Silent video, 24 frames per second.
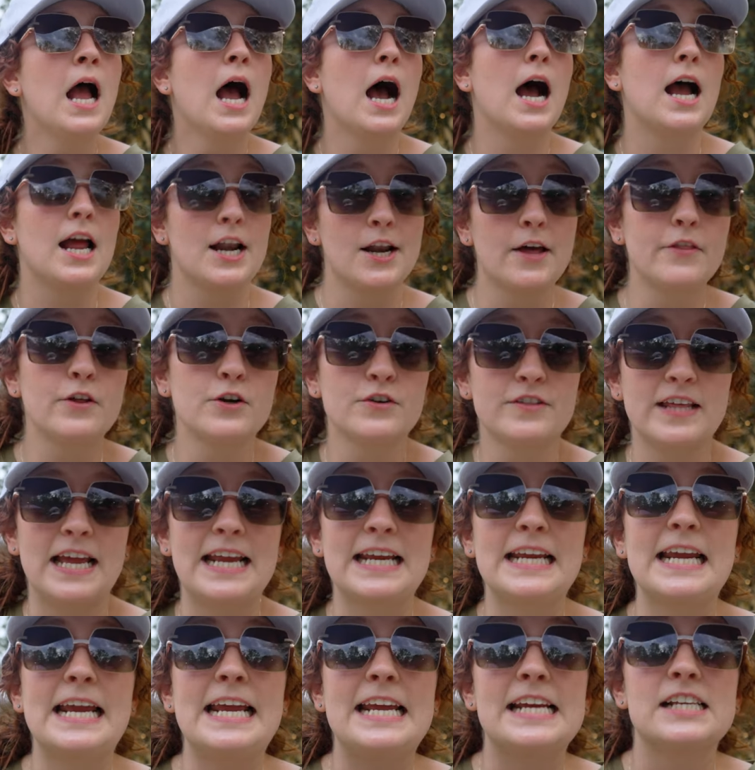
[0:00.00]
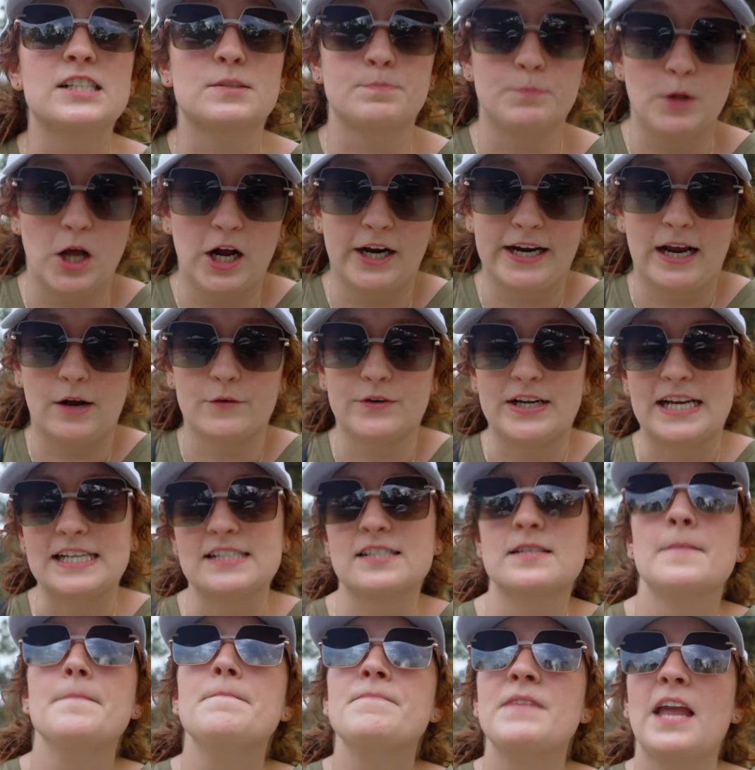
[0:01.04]
Uh, another thing is blockout
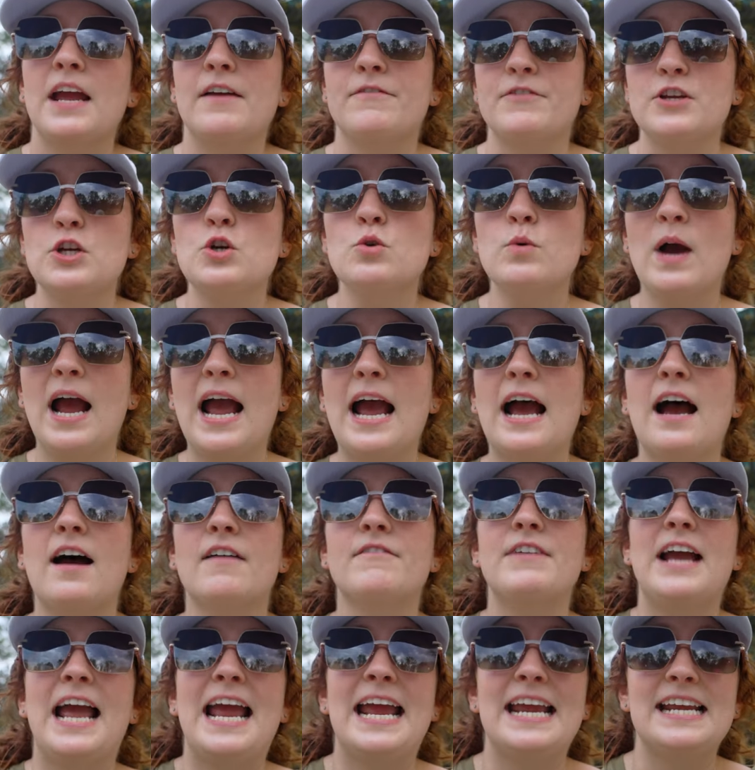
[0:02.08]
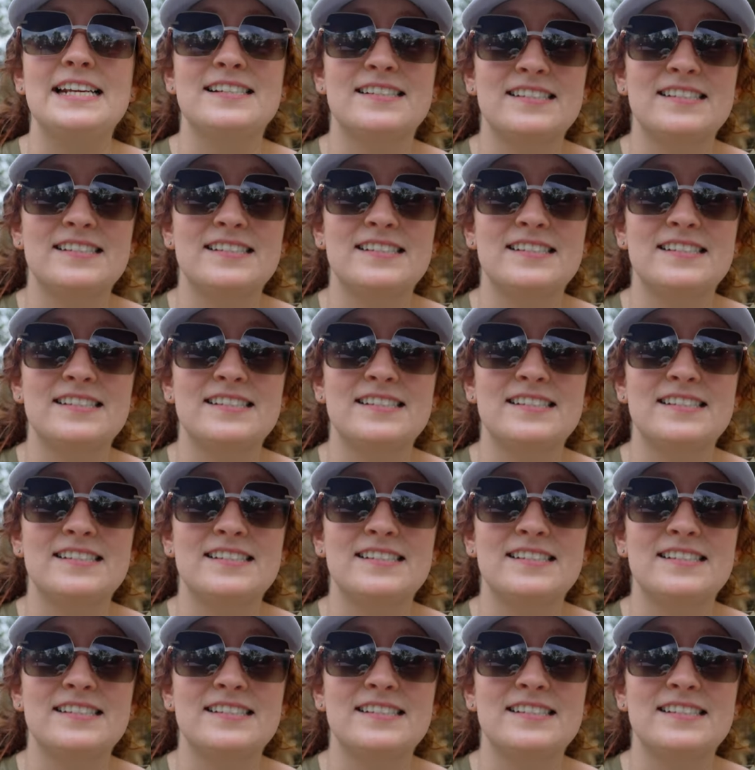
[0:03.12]
dates. If you have a